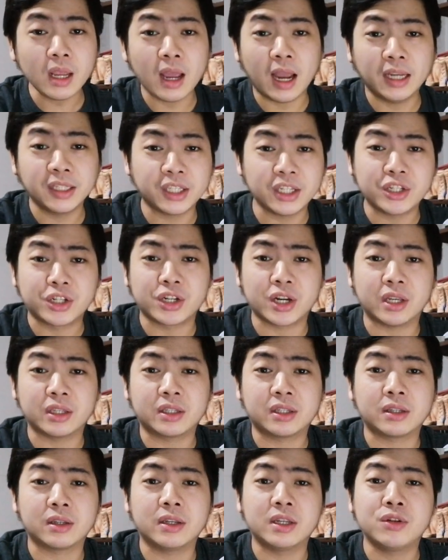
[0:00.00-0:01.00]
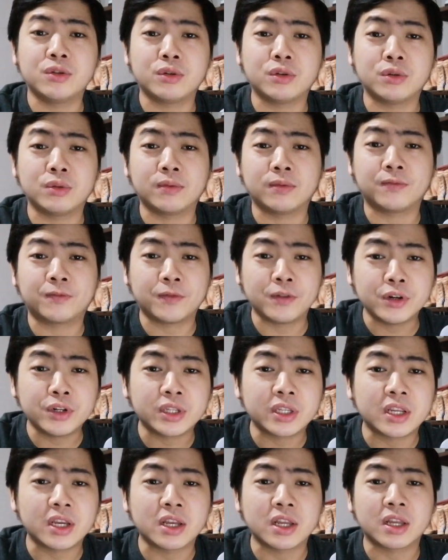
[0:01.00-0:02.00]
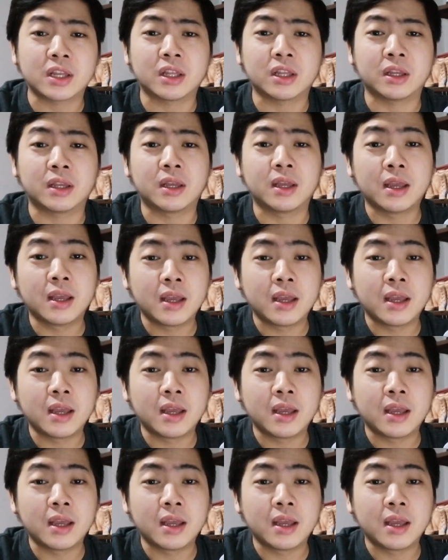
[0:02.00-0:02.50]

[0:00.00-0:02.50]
I suggest inyong first nga